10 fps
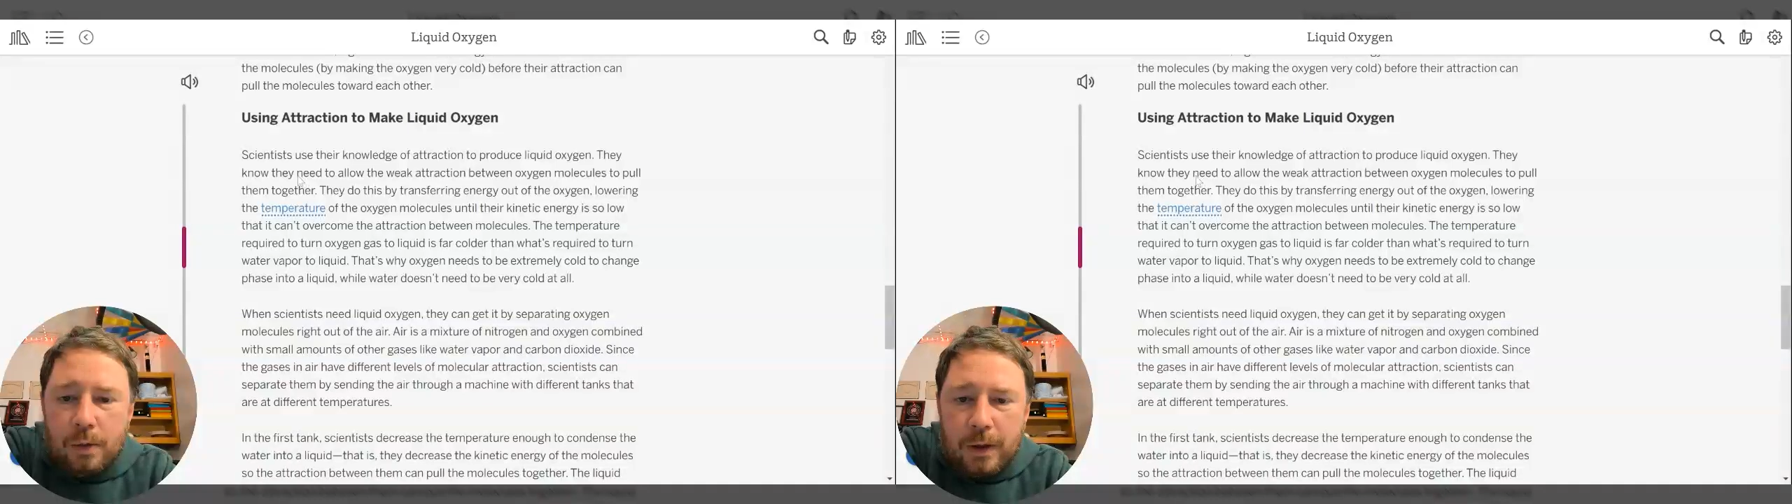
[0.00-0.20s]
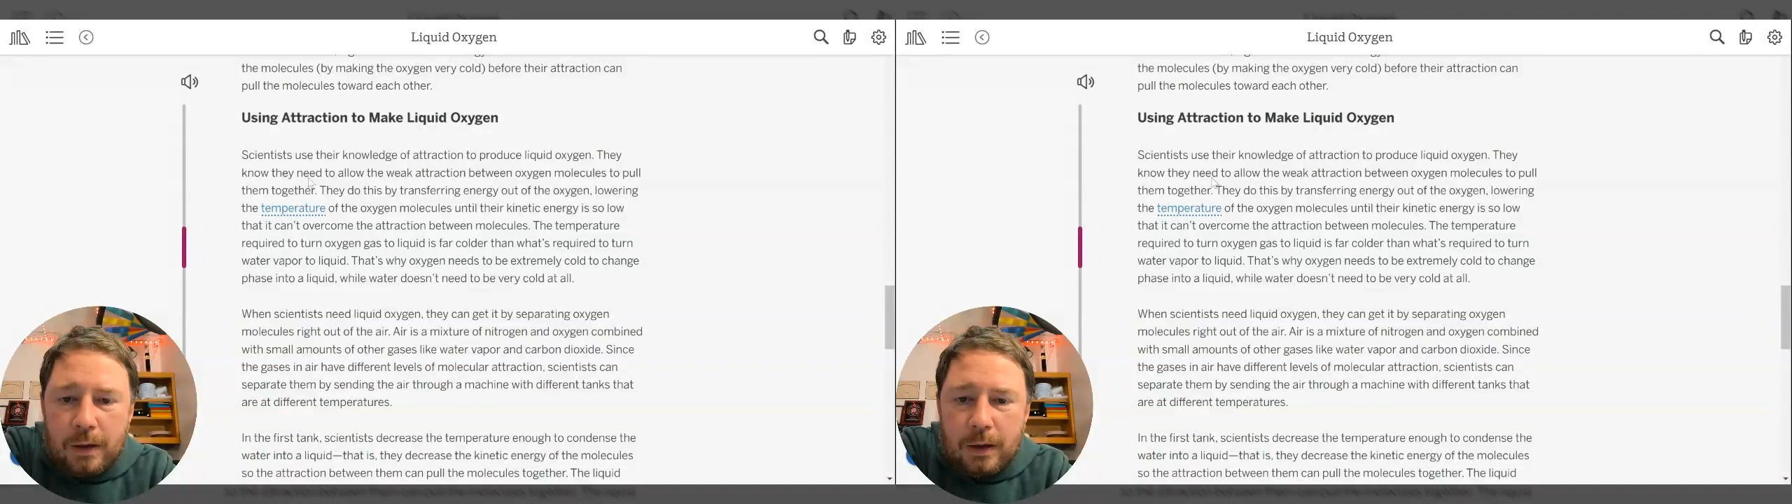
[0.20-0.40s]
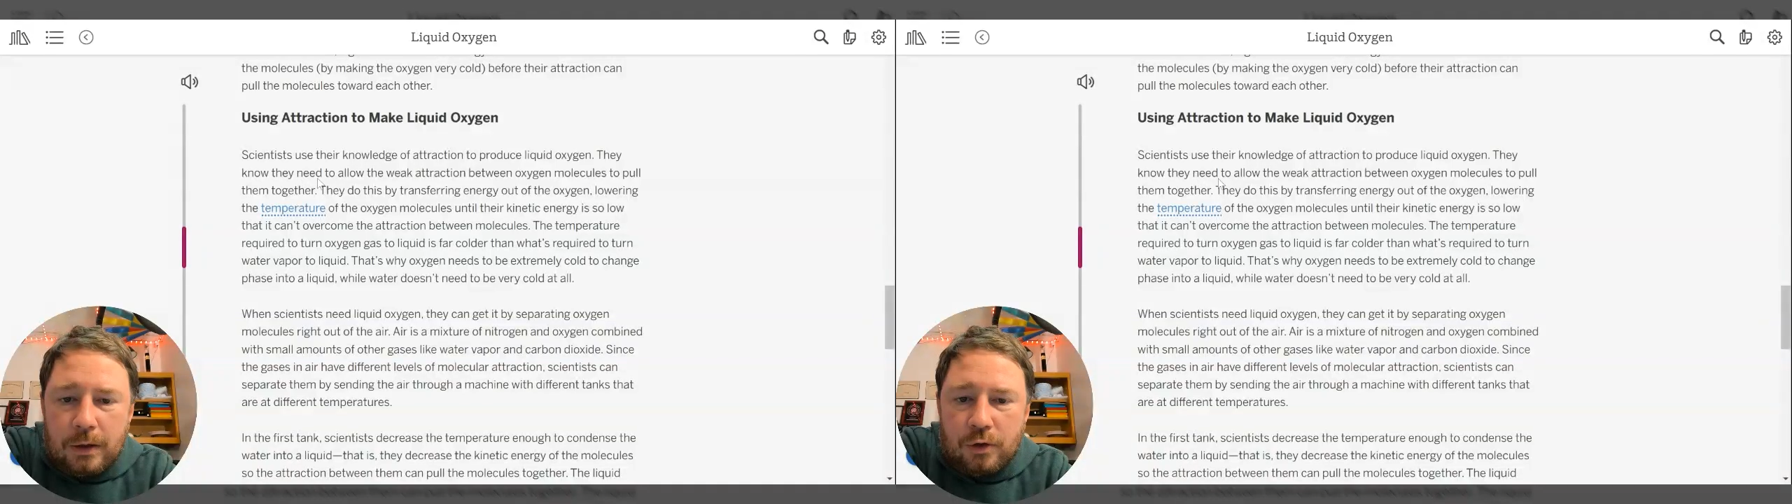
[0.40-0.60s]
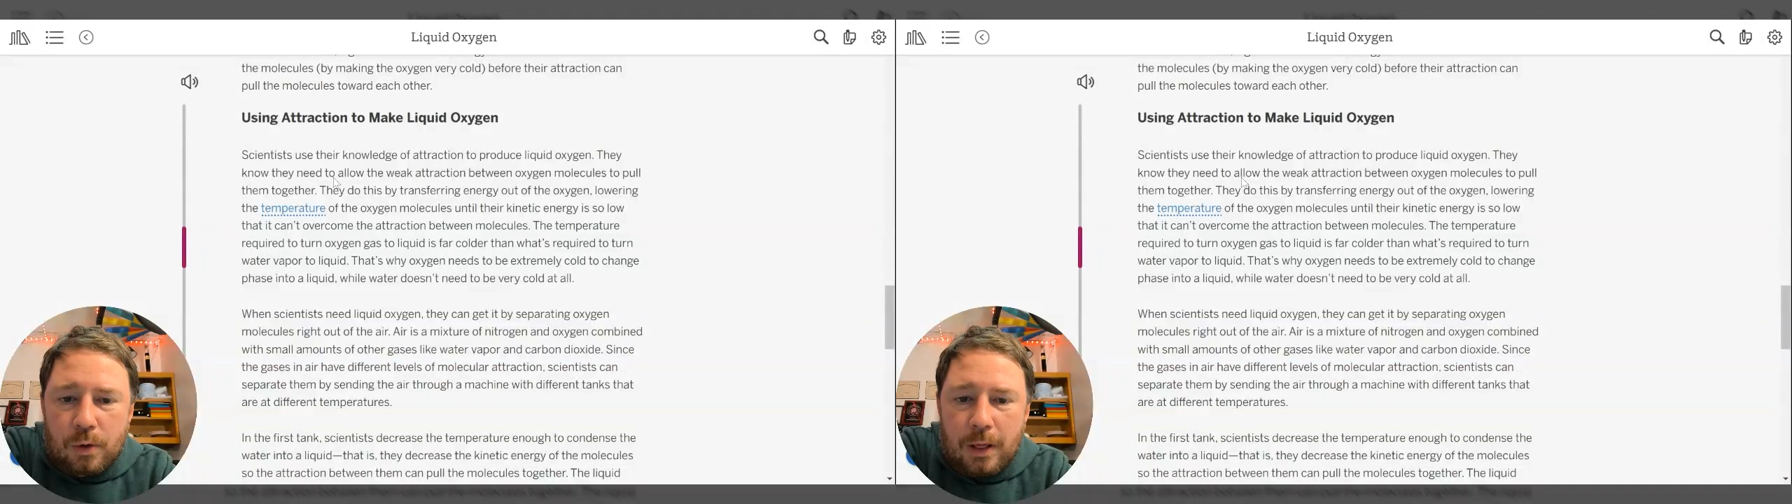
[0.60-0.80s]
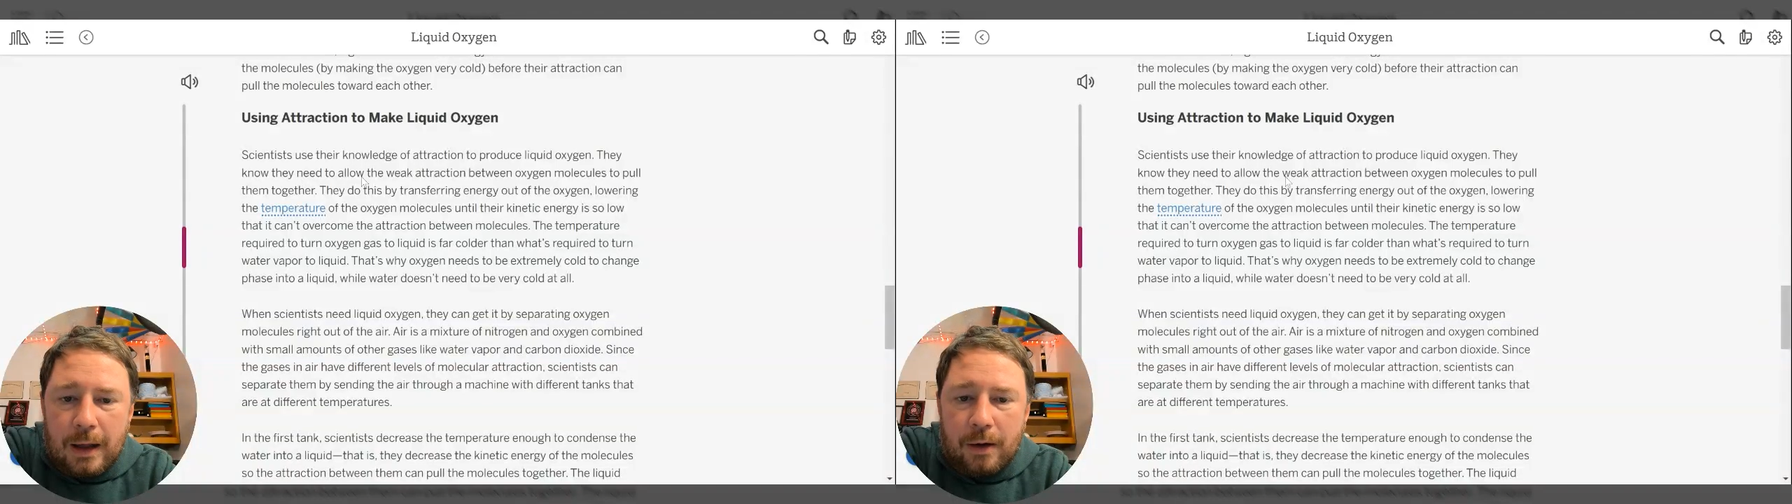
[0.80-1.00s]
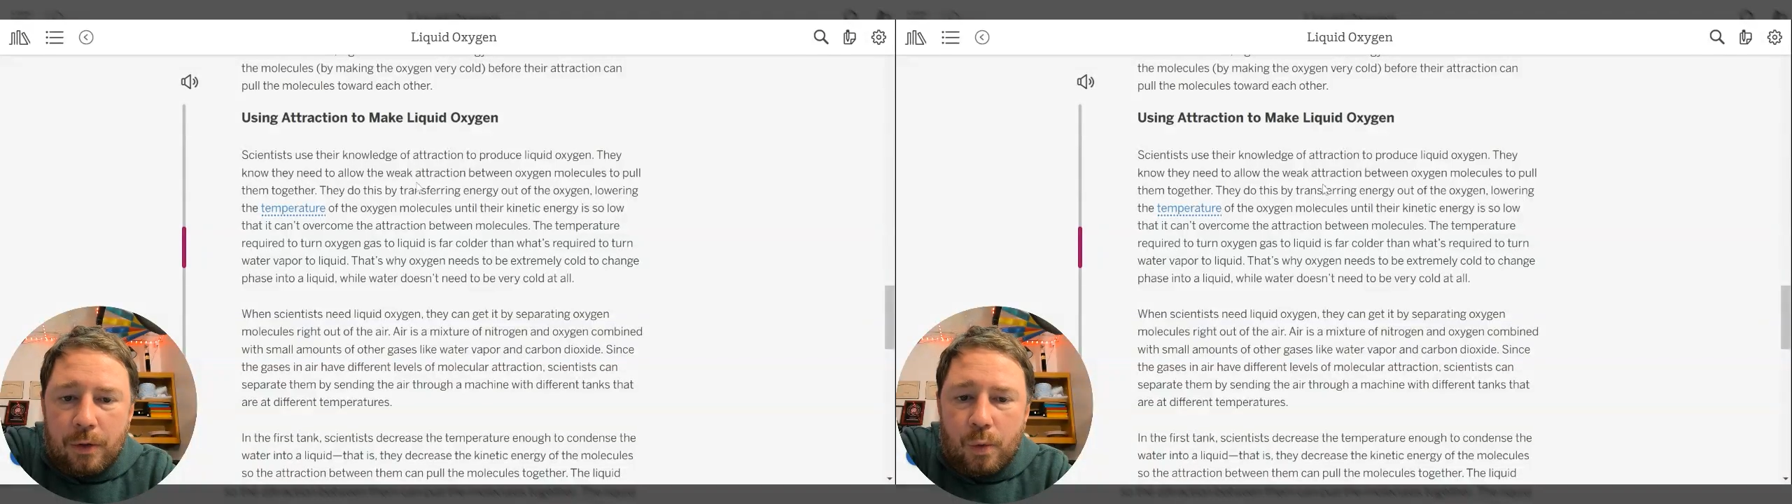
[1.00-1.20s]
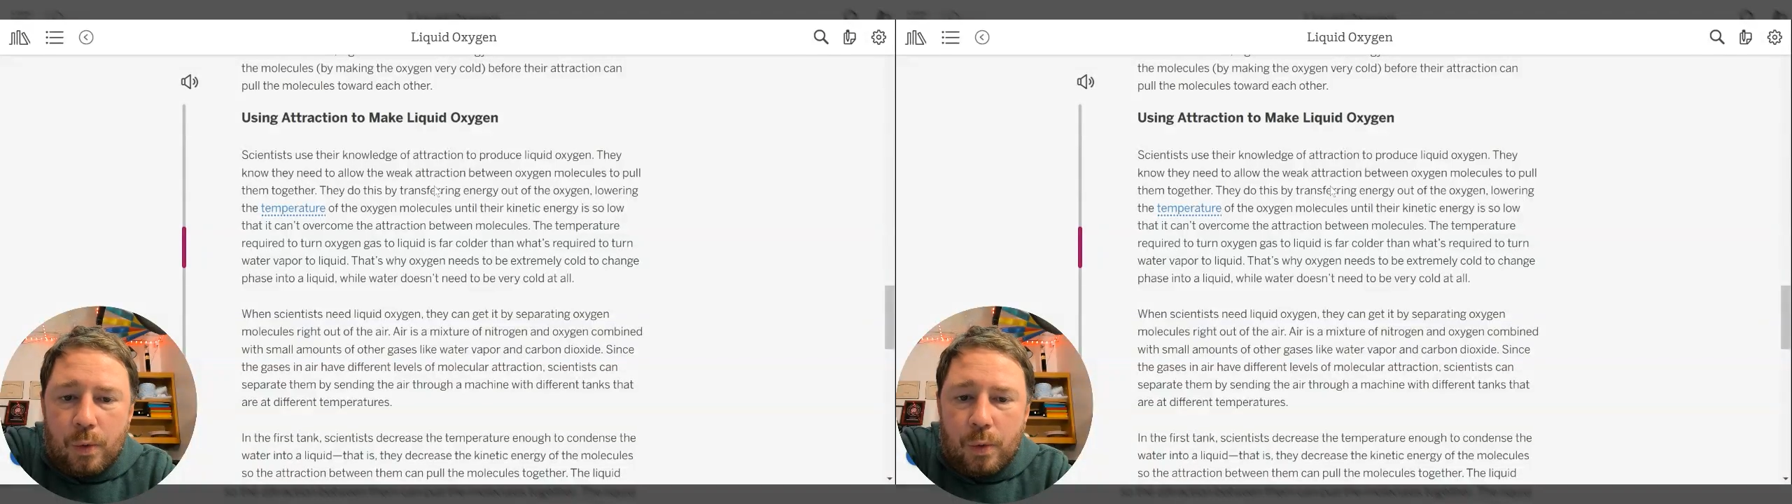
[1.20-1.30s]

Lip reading: they need to allow the